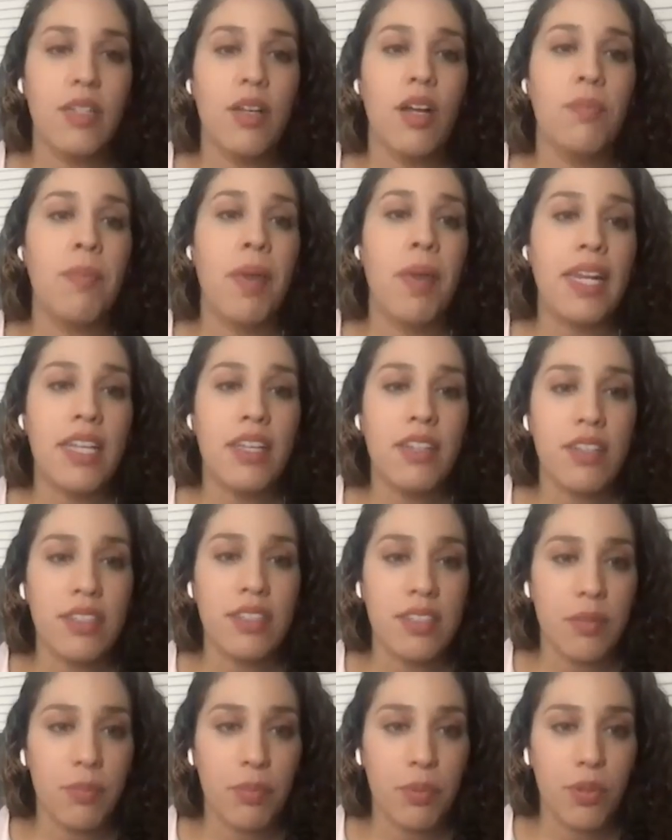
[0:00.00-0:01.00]
many of
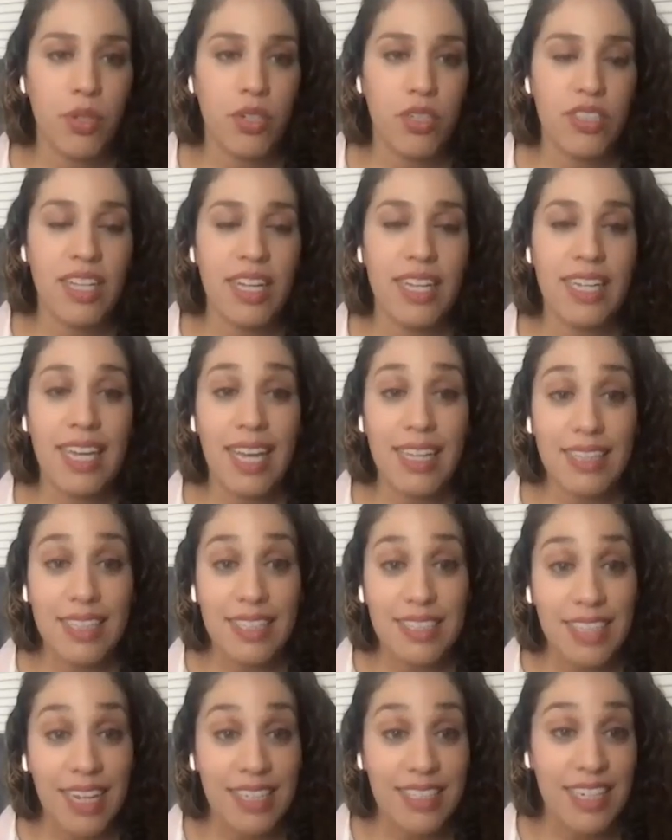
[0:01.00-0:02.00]
these employers that get
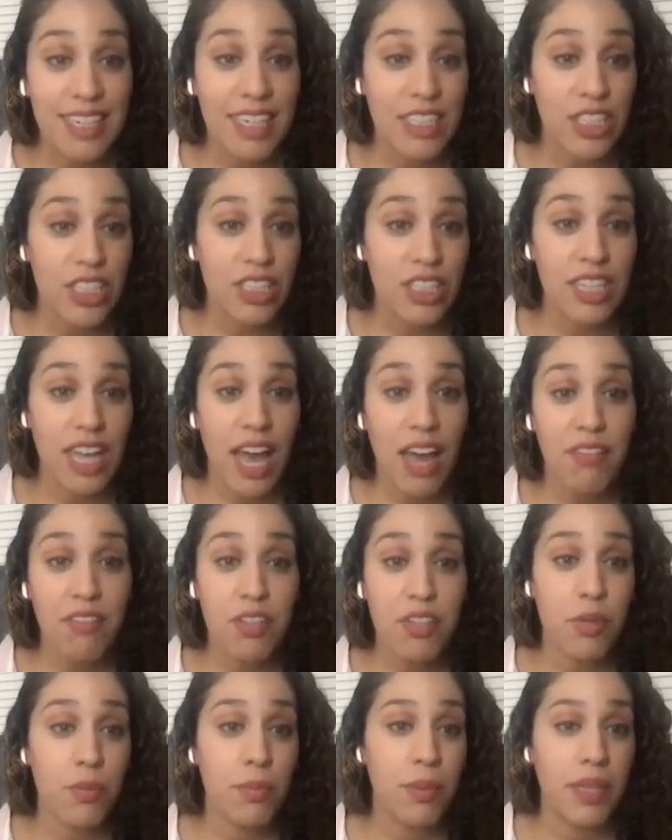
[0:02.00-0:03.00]
these citations have
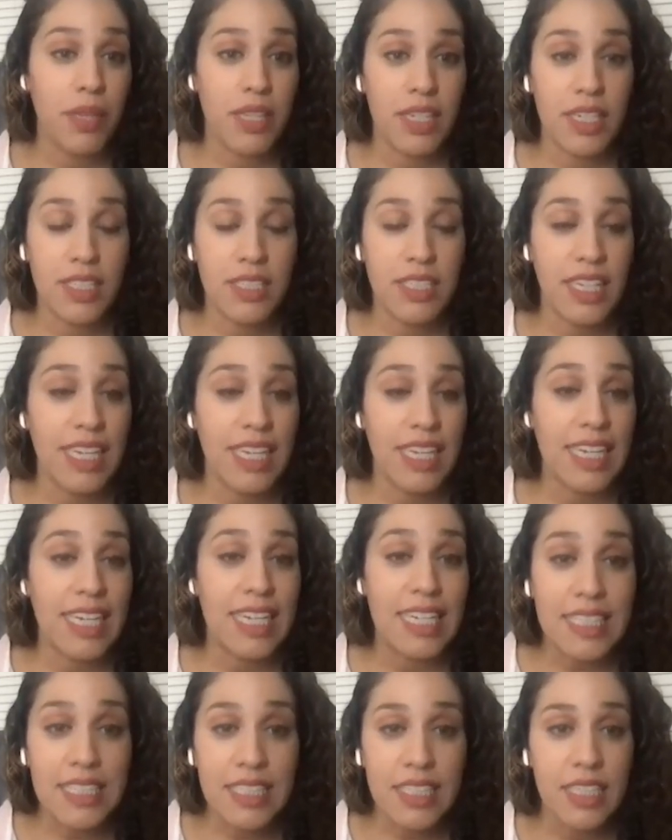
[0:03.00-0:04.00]
the ability to
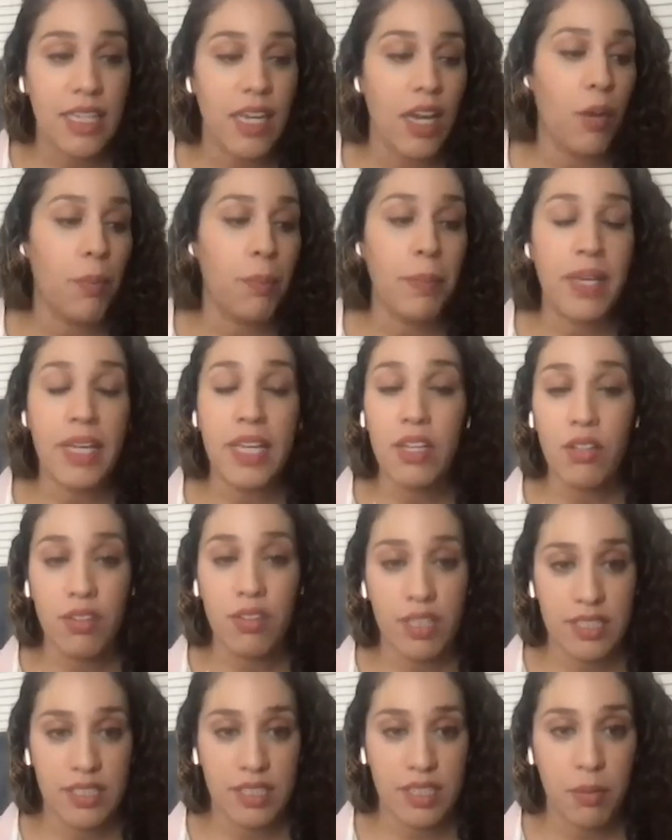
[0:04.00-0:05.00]
easily appeal
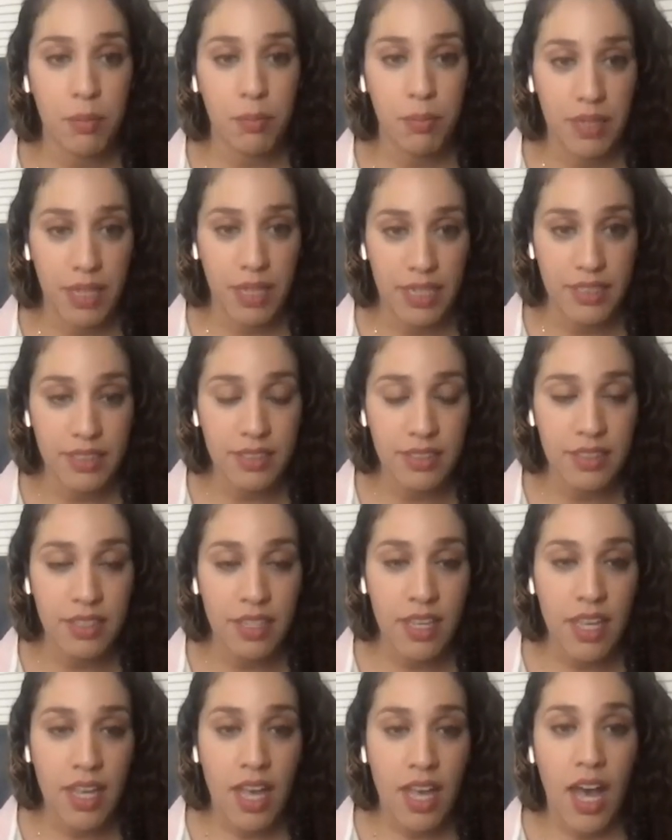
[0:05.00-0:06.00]
these complaints,
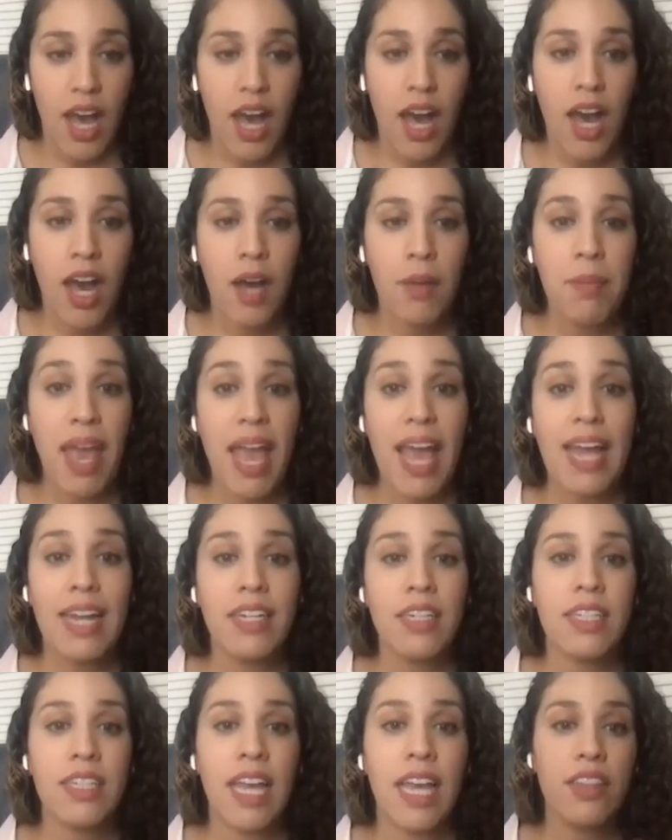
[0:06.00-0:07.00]
and
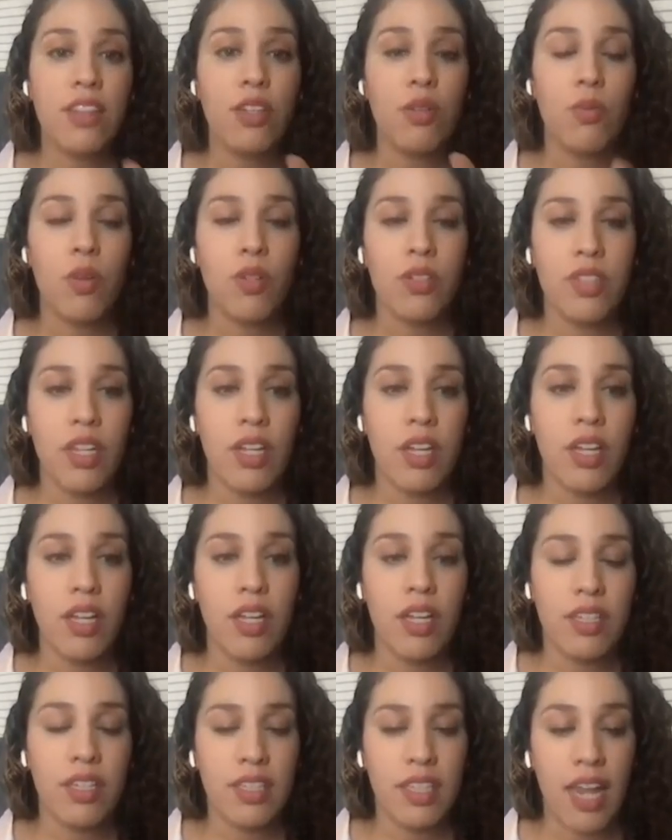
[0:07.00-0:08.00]
get
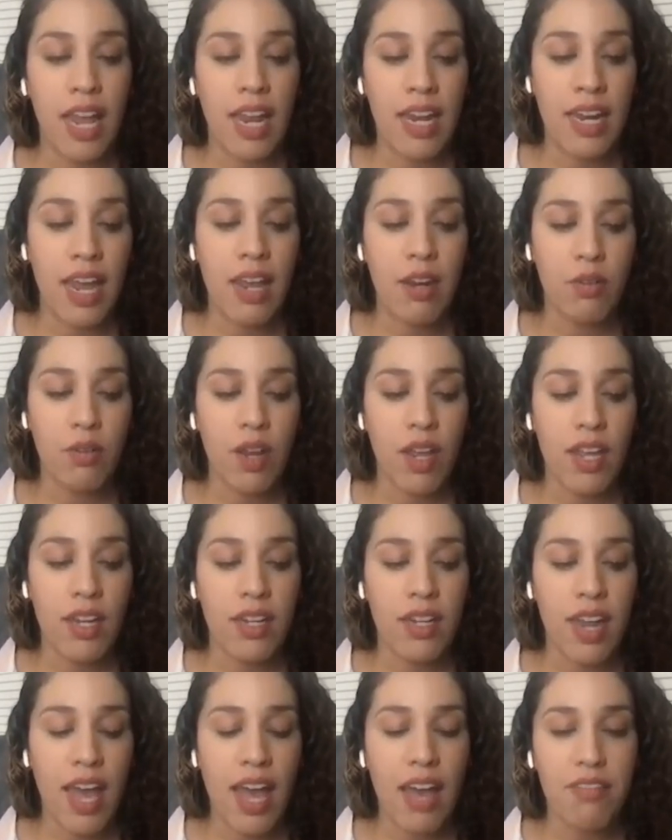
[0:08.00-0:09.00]

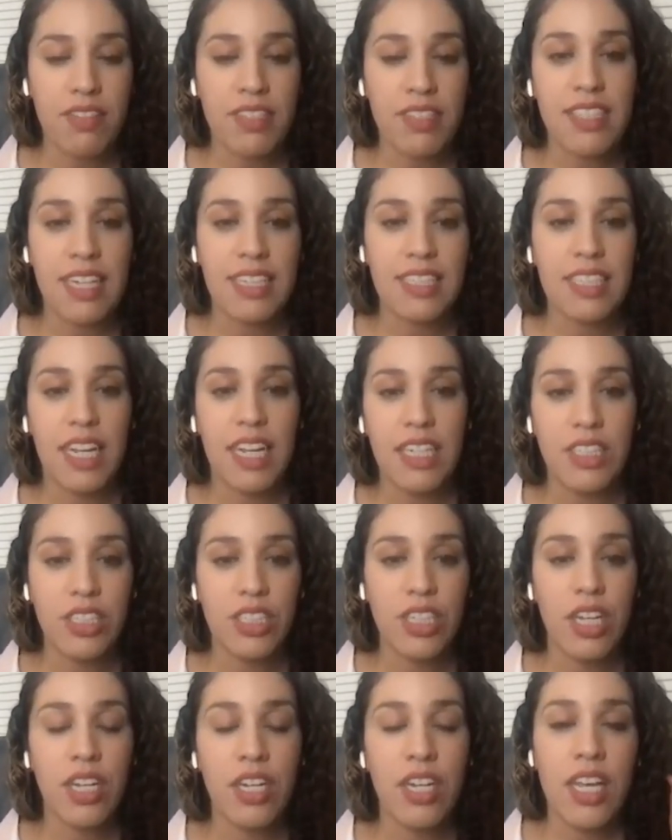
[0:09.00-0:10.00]
and have the
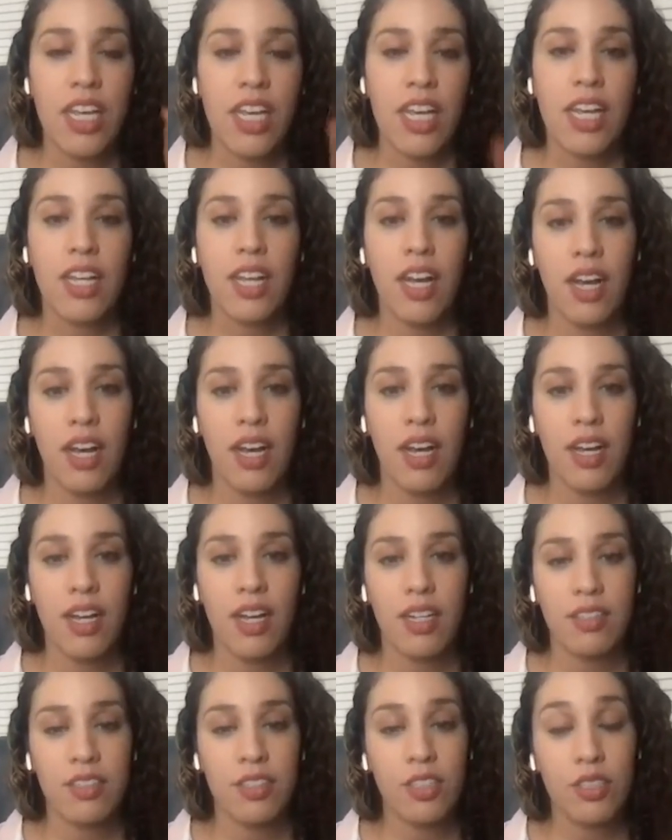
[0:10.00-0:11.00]
citation
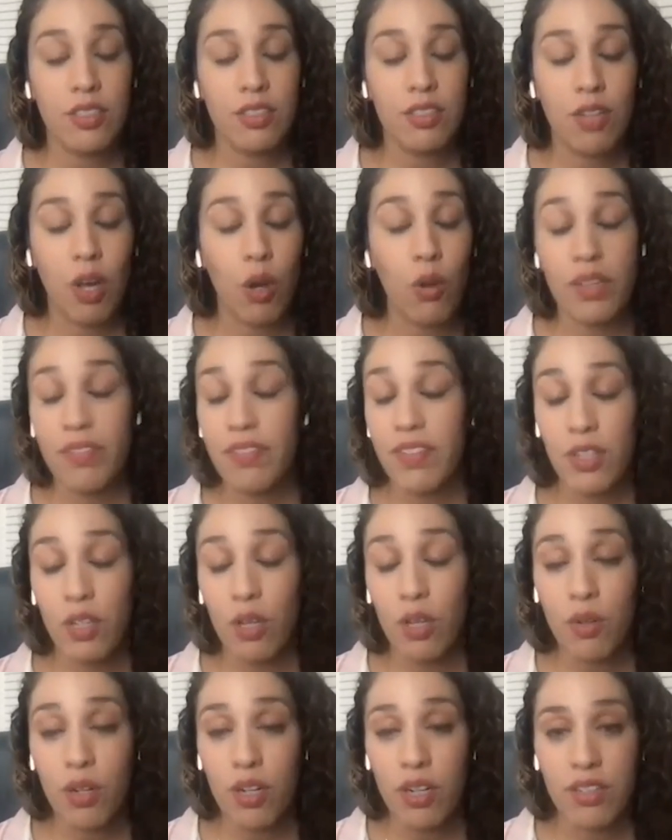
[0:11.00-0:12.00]
go even
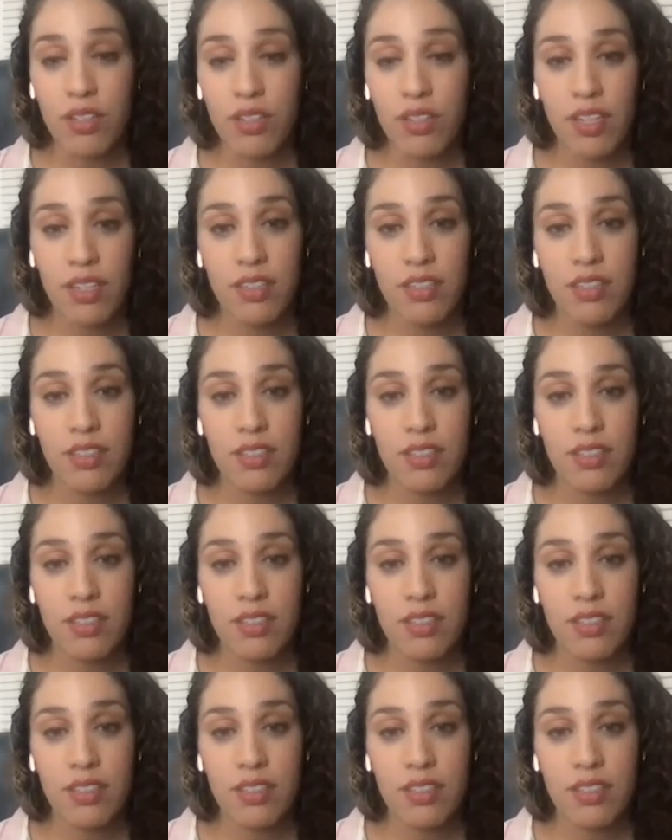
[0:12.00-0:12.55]
lower than,